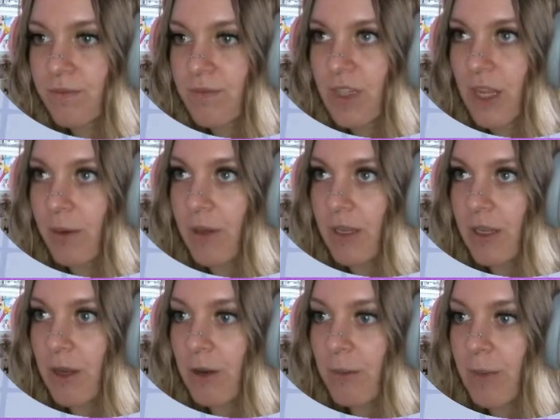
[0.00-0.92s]
There we
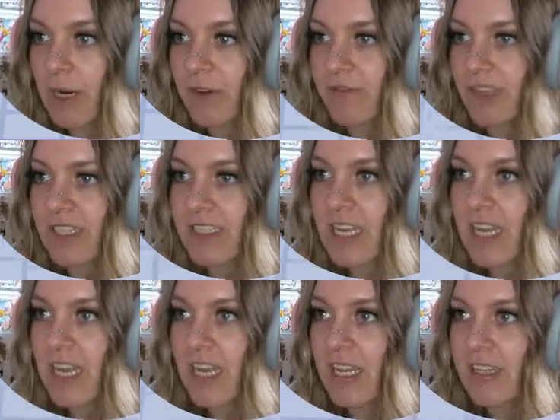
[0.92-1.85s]
go, perfect.
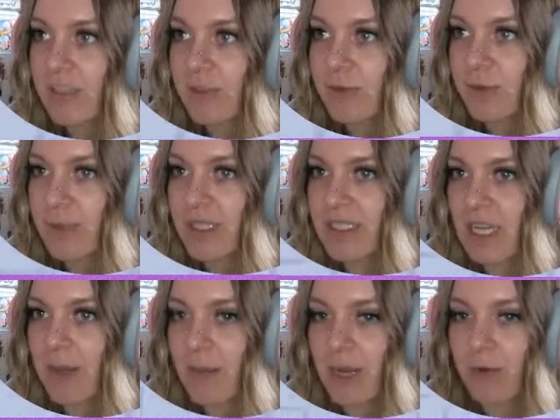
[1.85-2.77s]
And this room is
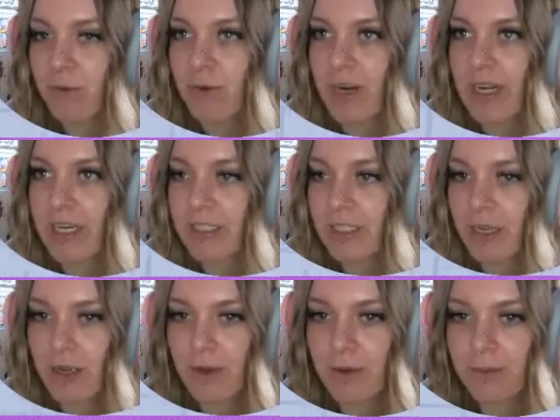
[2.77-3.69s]
up and ready to go.